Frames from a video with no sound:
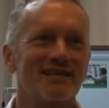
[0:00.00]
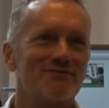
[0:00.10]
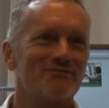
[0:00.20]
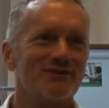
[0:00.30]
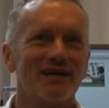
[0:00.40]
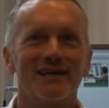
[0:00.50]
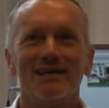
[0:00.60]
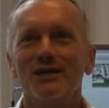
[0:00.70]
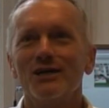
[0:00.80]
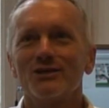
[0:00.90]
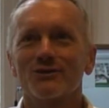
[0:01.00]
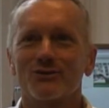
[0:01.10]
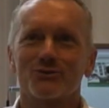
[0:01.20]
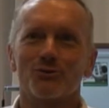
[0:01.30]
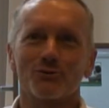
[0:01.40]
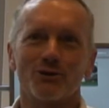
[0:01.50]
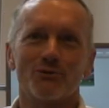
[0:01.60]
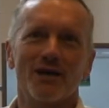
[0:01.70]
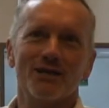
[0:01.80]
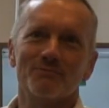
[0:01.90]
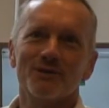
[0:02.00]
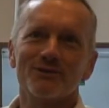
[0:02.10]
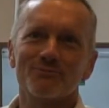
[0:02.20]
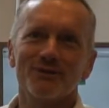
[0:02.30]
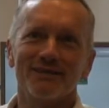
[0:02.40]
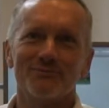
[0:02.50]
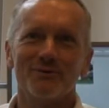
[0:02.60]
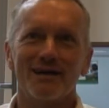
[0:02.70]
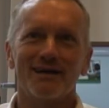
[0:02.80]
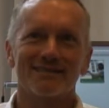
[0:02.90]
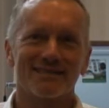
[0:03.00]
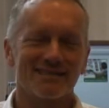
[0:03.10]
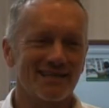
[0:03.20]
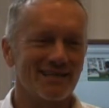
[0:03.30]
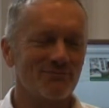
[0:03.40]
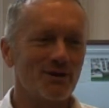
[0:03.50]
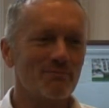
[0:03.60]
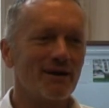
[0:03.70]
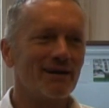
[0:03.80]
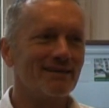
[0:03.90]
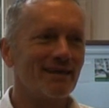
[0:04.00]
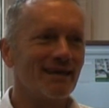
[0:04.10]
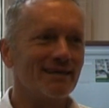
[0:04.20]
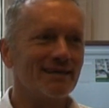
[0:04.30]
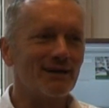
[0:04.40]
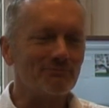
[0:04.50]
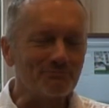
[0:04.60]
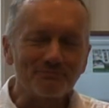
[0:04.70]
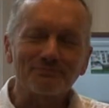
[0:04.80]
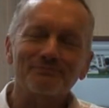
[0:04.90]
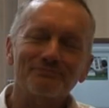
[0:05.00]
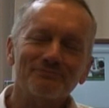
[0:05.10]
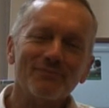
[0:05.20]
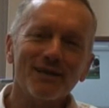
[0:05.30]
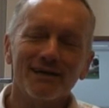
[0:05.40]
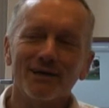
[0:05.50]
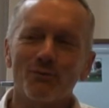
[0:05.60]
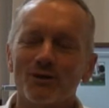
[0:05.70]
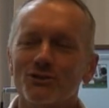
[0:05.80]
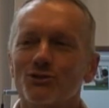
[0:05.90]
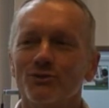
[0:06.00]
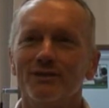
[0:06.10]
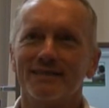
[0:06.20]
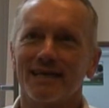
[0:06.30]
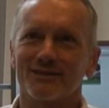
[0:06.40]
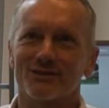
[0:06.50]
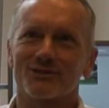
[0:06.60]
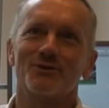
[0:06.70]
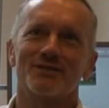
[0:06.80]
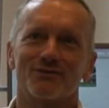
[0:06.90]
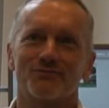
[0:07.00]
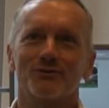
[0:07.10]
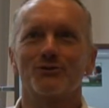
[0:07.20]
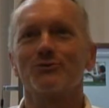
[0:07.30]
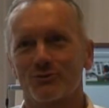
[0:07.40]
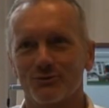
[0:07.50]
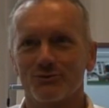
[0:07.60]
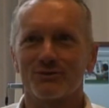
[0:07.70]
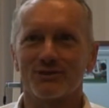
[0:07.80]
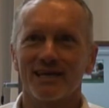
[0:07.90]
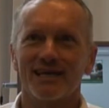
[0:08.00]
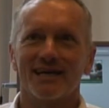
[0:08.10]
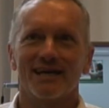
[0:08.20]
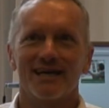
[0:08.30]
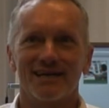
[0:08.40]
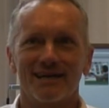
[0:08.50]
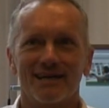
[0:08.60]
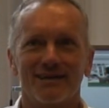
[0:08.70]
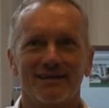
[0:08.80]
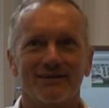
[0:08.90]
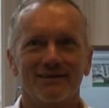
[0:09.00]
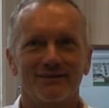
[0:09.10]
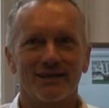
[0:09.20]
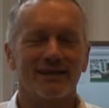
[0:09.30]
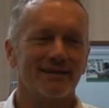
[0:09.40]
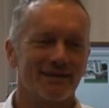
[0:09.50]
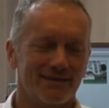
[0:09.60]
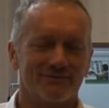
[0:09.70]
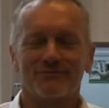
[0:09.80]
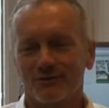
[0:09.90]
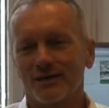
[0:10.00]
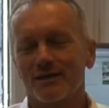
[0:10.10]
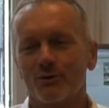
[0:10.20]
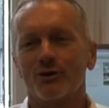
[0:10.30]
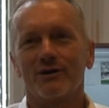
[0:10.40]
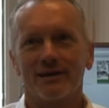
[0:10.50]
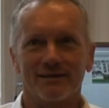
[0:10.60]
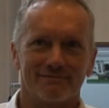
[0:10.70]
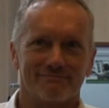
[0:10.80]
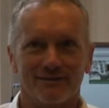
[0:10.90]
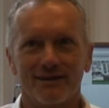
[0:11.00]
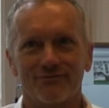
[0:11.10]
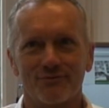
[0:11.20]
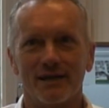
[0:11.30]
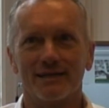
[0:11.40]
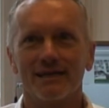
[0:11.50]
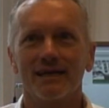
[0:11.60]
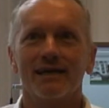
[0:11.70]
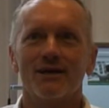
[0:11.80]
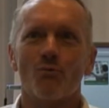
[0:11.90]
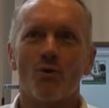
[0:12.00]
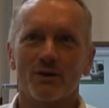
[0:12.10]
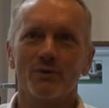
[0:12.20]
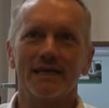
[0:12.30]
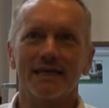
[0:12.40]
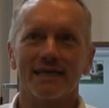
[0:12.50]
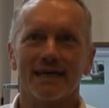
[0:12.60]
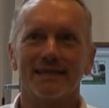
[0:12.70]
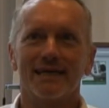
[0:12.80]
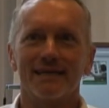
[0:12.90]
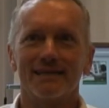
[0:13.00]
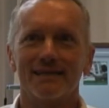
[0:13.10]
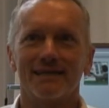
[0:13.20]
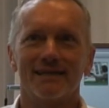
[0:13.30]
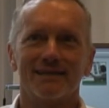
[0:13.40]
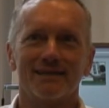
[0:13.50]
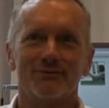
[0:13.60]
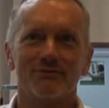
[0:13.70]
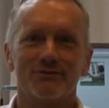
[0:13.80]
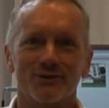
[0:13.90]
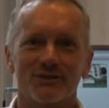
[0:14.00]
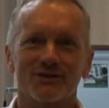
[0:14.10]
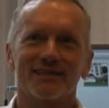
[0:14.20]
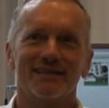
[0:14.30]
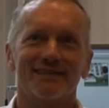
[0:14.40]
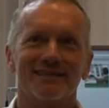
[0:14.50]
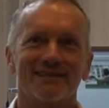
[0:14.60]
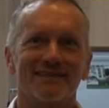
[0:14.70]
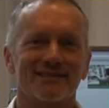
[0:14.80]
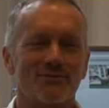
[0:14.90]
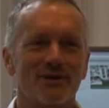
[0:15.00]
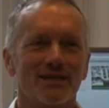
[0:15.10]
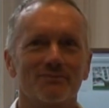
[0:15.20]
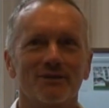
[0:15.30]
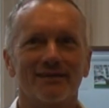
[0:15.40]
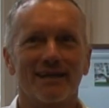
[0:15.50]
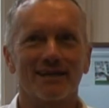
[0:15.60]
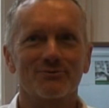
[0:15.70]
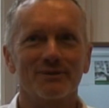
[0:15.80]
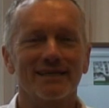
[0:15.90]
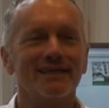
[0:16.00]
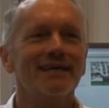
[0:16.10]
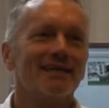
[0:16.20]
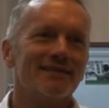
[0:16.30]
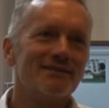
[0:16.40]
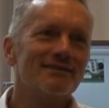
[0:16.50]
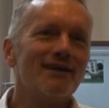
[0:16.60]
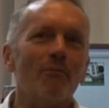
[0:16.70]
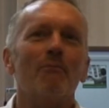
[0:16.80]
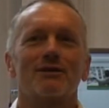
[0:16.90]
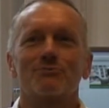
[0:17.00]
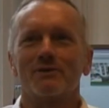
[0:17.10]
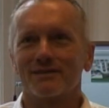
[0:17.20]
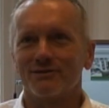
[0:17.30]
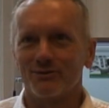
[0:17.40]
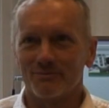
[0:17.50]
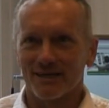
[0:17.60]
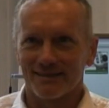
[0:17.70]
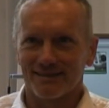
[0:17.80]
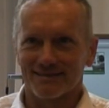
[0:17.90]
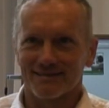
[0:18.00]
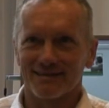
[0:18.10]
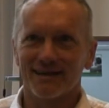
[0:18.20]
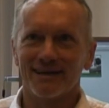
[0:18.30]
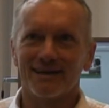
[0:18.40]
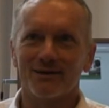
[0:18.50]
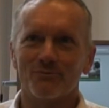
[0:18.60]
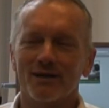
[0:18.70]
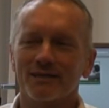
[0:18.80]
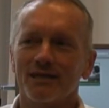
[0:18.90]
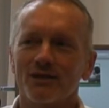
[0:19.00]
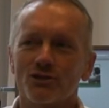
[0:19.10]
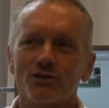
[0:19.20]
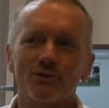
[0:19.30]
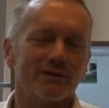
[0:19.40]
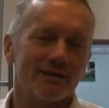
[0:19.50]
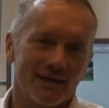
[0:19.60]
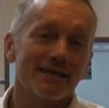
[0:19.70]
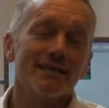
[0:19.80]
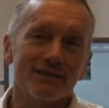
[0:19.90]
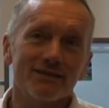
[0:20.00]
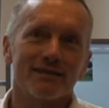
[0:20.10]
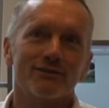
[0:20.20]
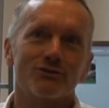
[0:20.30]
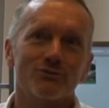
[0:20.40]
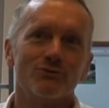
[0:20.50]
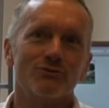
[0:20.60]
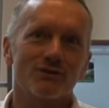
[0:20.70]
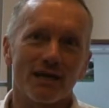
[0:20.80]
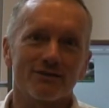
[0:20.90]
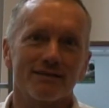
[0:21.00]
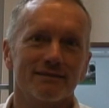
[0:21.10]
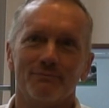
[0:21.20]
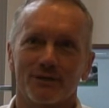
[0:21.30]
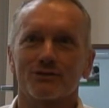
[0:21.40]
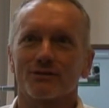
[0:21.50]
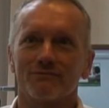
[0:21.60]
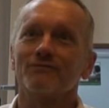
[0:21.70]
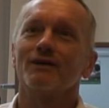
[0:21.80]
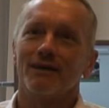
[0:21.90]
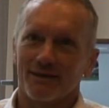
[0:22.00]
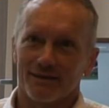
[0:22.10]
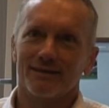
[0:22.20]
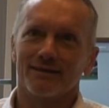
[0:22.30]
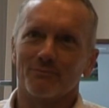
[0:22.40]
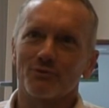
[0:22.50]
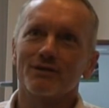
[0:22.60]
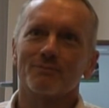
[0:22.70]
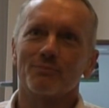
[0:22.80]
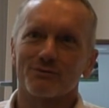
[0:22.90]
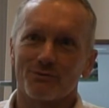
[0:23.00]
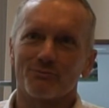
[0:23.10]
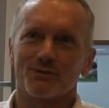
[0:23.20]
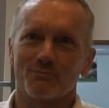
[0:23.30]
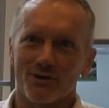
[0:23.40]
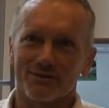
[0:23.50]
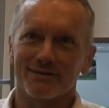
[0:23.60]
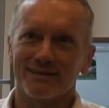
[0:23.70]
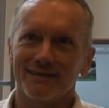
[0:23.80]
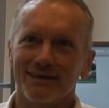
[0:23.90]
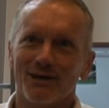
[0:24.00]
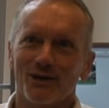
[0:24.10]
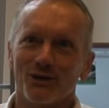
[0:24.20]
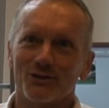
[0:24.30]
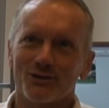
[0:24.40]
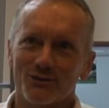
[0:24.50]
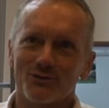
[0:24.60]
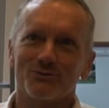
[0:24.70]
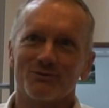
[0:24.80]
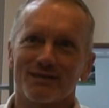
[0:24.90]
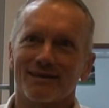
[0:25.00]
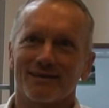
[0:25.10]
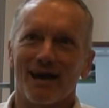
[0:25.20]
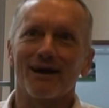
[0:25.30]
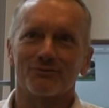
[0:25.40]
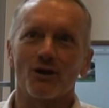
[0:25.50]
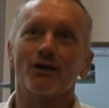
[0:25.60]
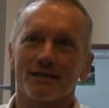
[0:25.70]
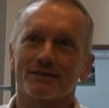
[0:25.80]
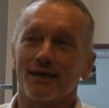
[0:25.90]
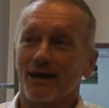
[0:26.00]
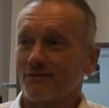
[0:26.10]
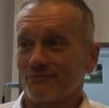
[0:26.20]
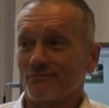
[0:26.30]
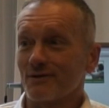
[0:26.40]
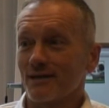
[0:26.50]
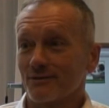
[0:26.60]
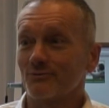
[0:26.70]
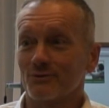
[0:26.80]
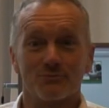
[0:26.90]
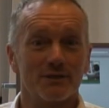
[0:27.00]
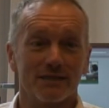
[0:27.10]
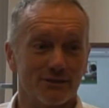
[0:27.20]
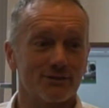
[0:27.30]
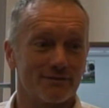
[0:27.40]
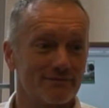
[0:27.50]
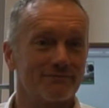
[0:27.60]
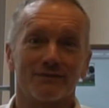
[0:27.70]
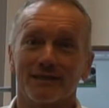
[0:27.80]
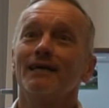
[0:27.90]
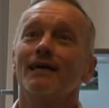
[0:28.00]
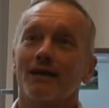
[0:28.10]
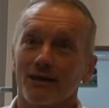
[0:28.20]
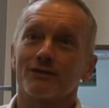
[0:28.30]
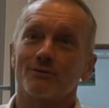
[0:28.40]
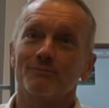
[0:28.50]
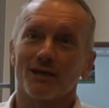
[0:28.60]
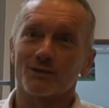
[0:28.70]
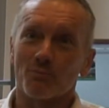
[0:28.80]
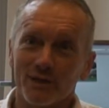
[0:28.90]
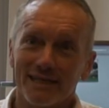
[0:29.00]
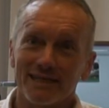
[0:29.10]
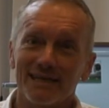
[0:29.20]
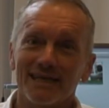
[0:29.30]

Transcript: have sort of social arrangements whereby they, one student takes quizzes for 2 students, for him or her and a friend, 1 week, and then reverse this arrangement the next week. There's not much one can do about this. One can ensure at least that the students actually, because of the principles of reciprocity, the students have to, unless they have a friend who is really sort of likes to be exploited,